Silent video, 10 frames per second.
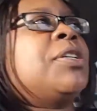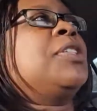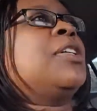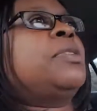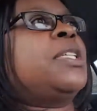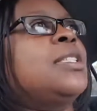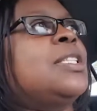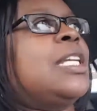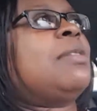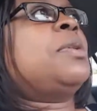So we told y'all
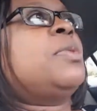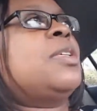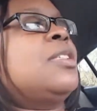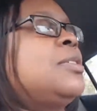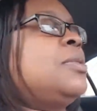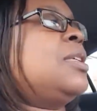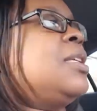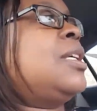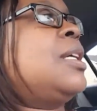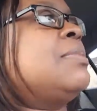recently that we went to
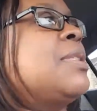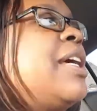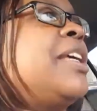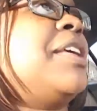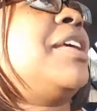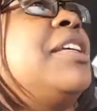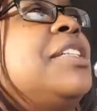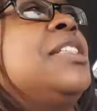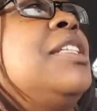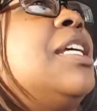the psychic,
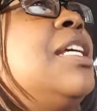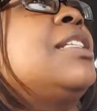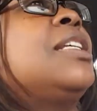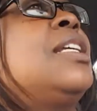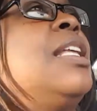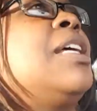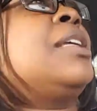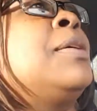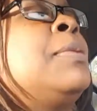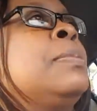and she had said that,